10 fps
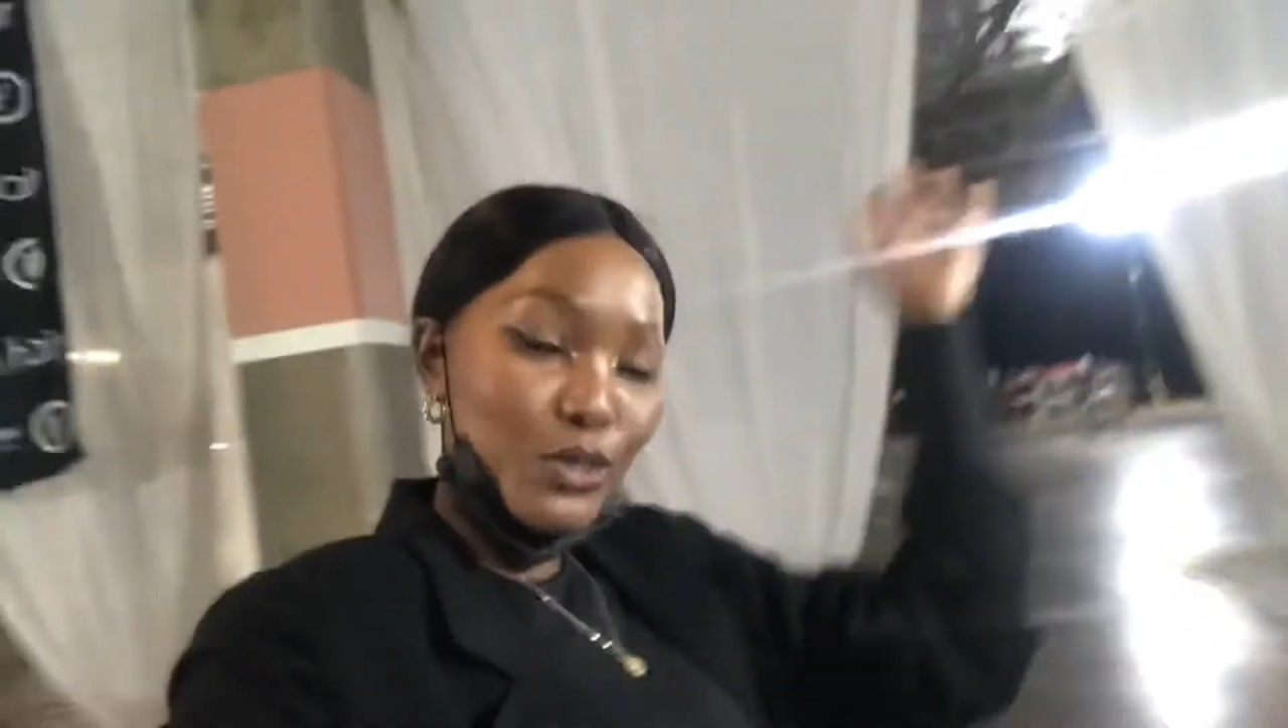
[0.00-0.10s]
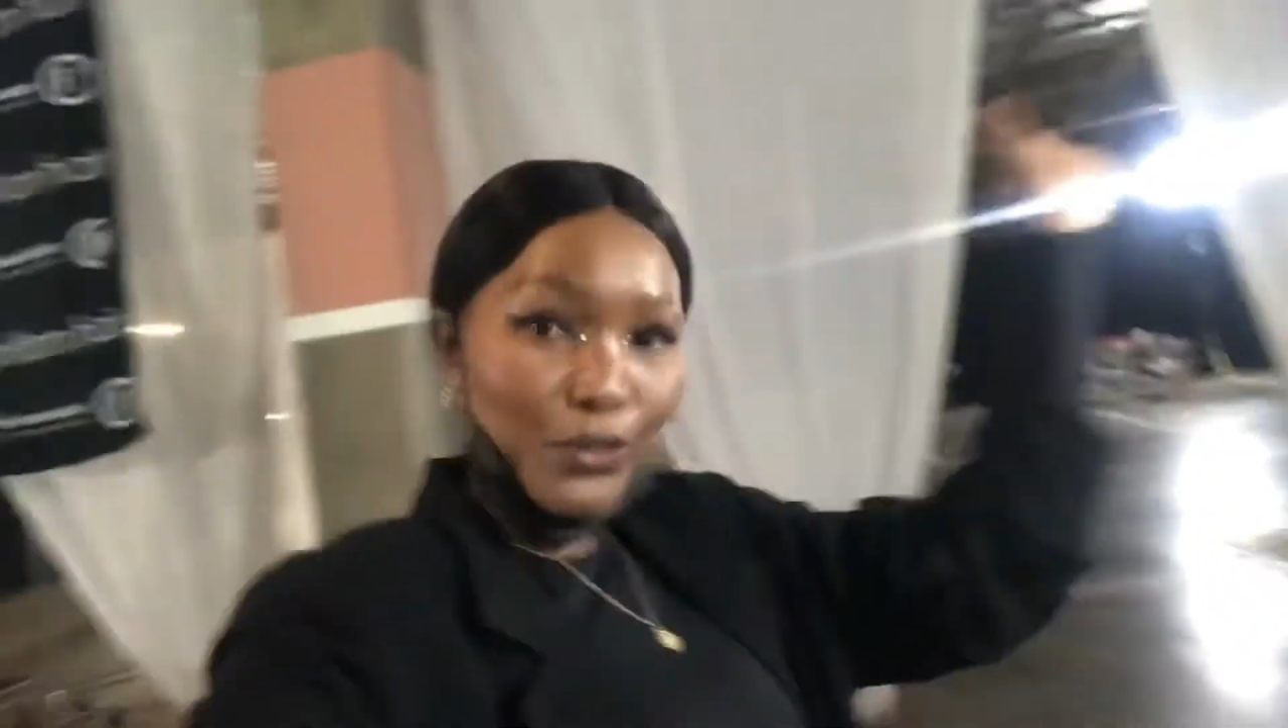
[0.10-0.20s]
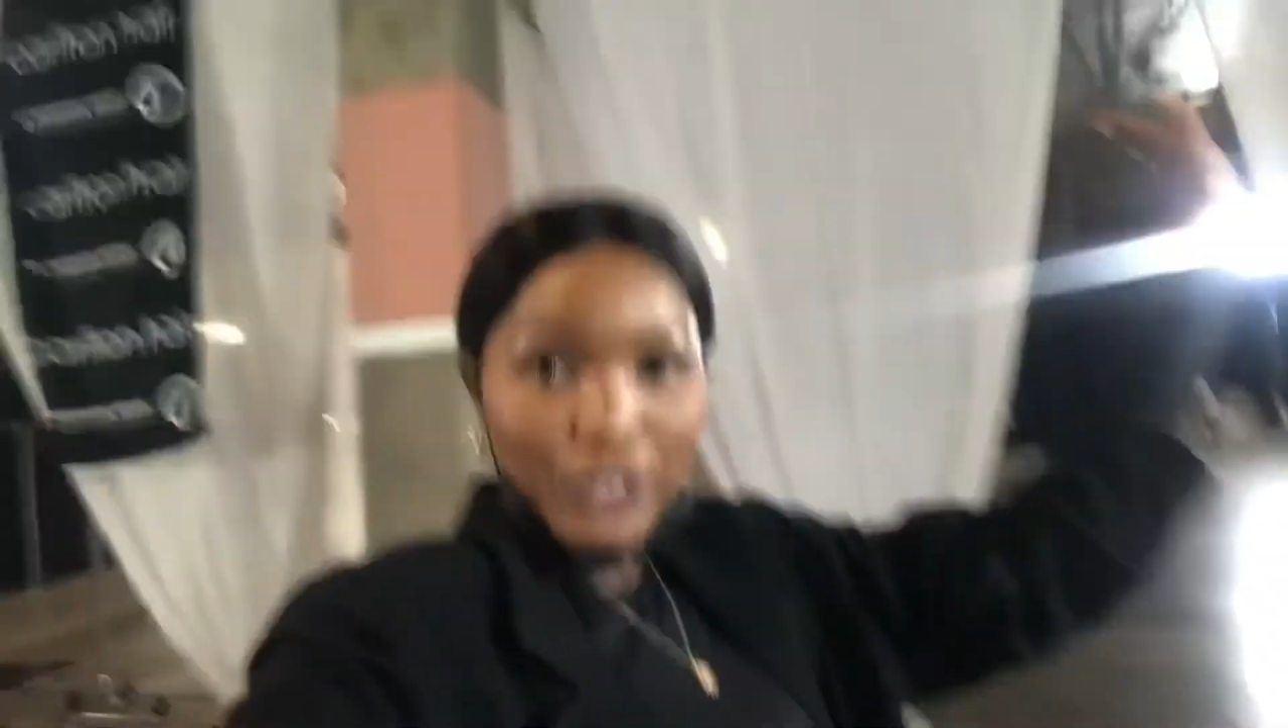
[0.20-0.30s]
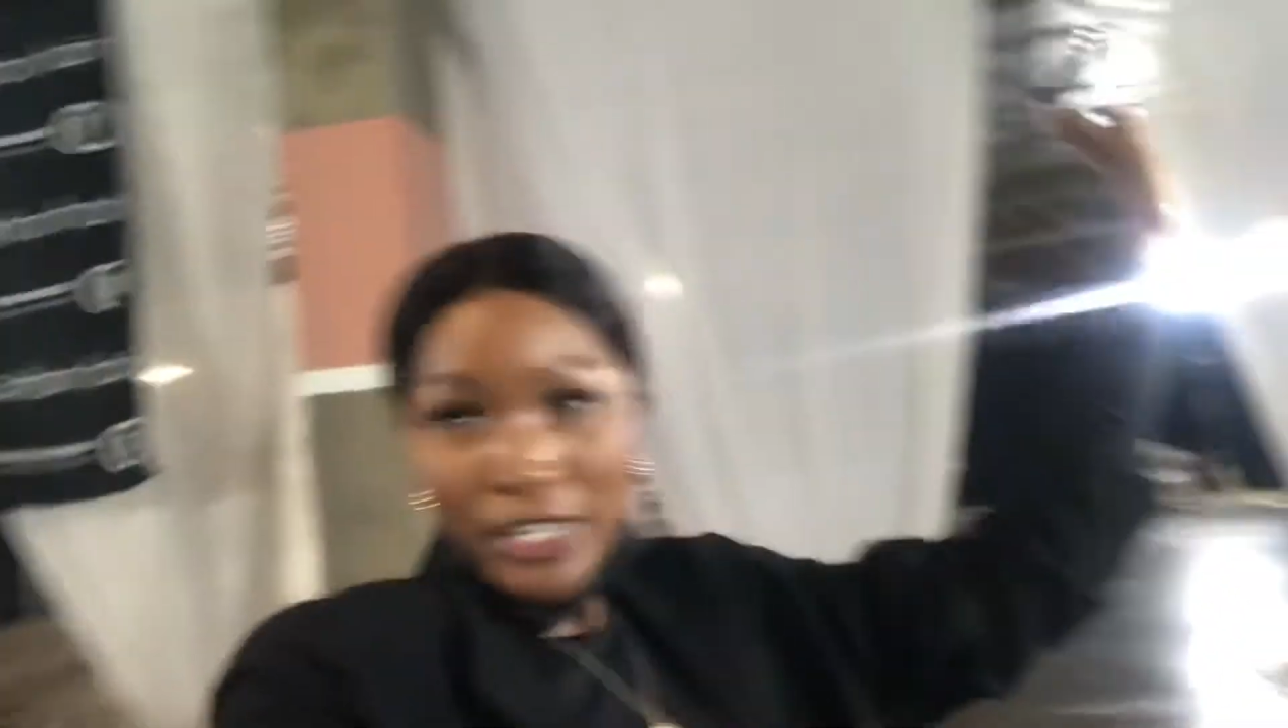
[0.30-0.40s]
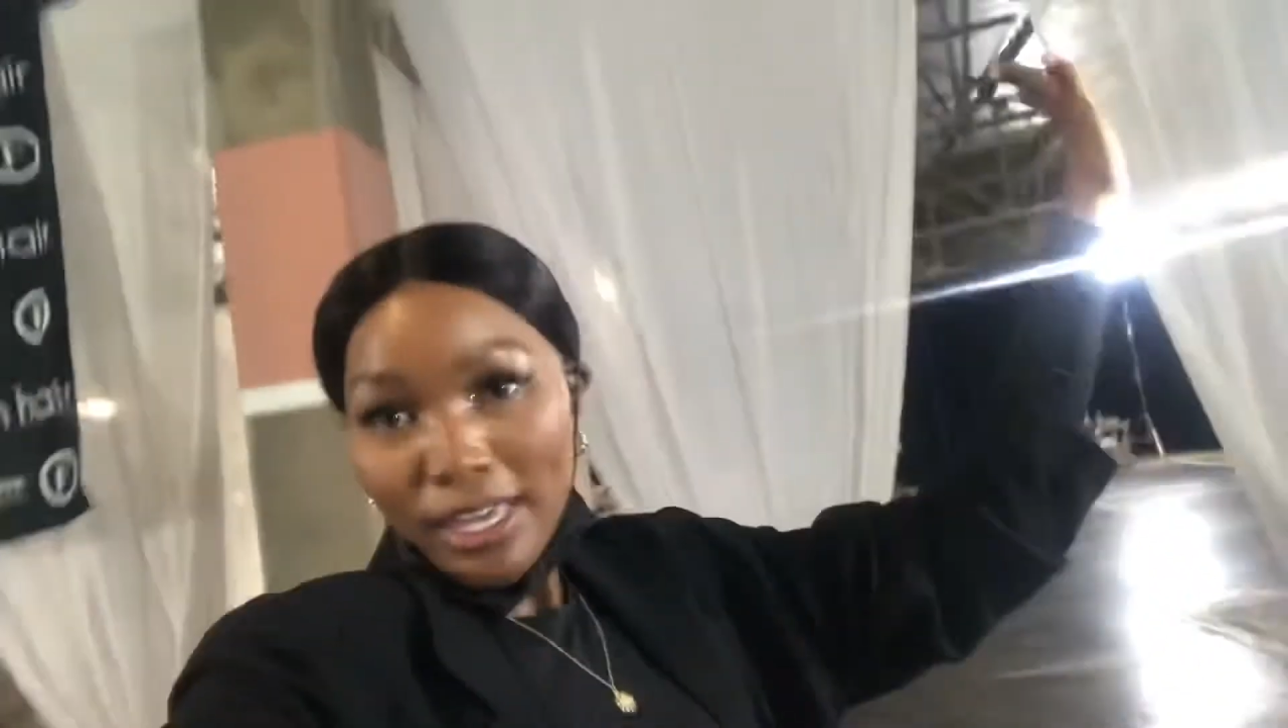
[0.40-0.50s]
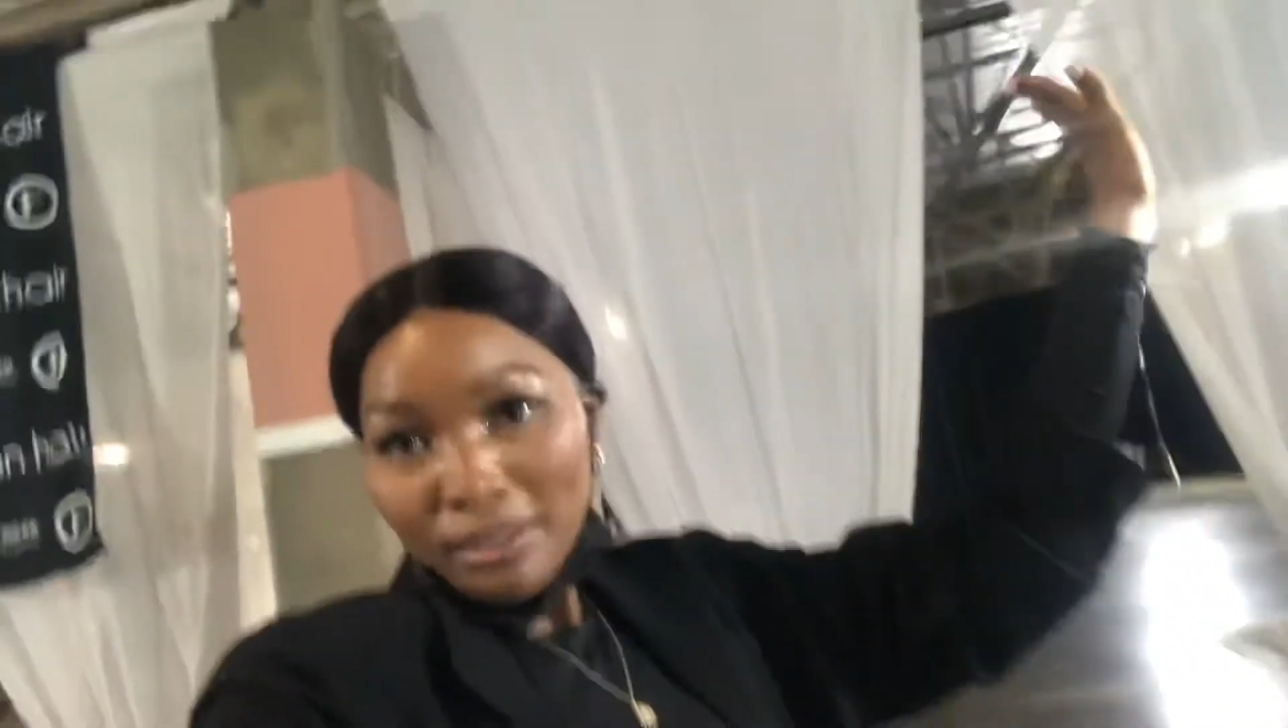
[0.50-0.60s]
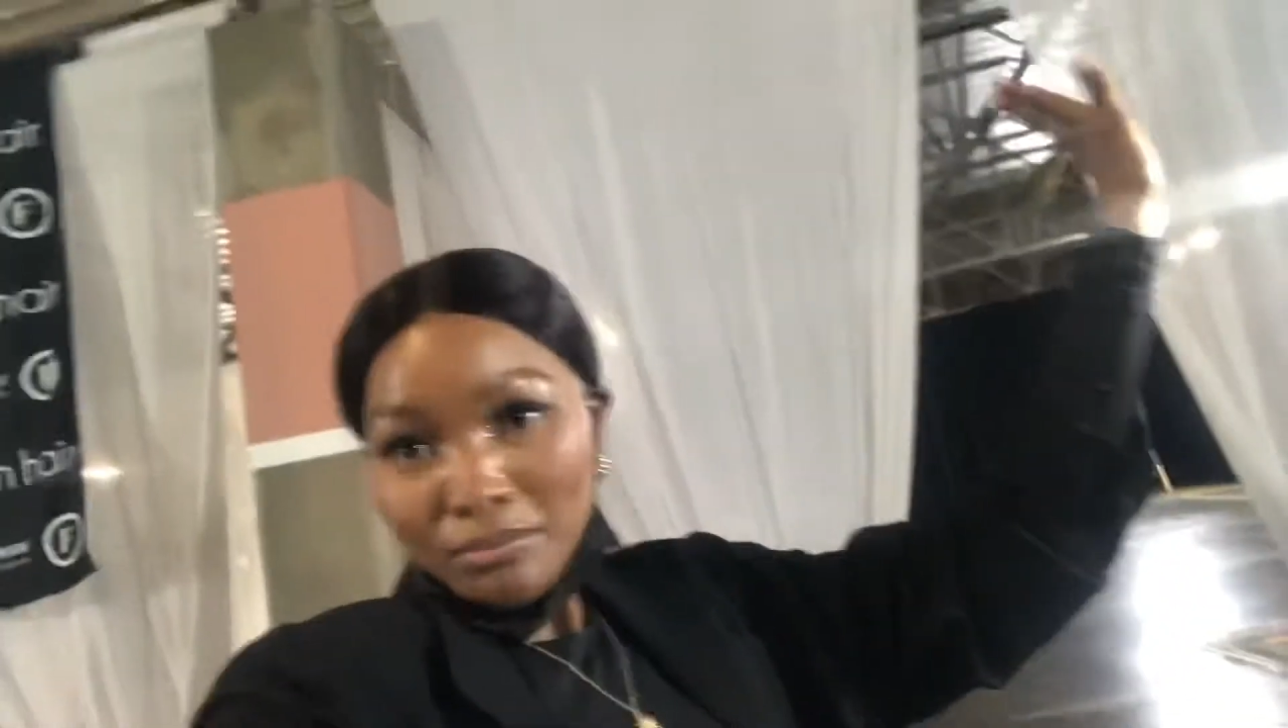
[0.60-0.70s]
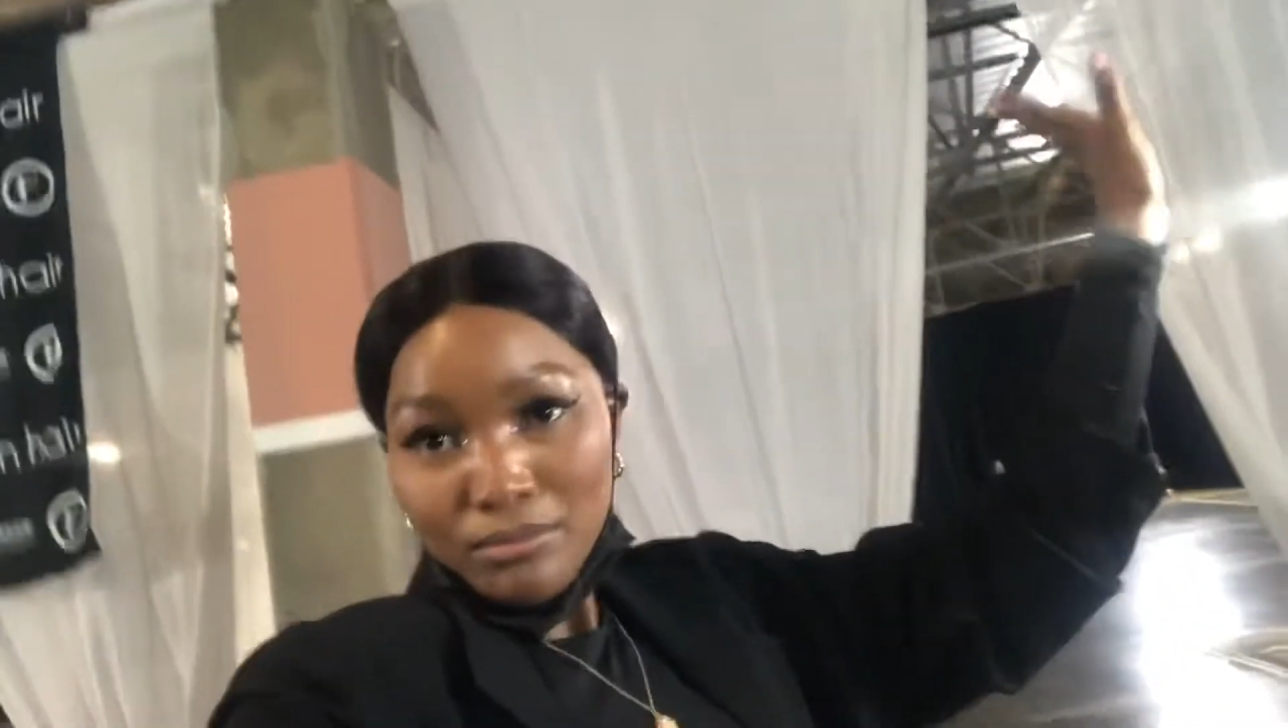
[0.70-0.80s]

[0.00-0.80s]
here,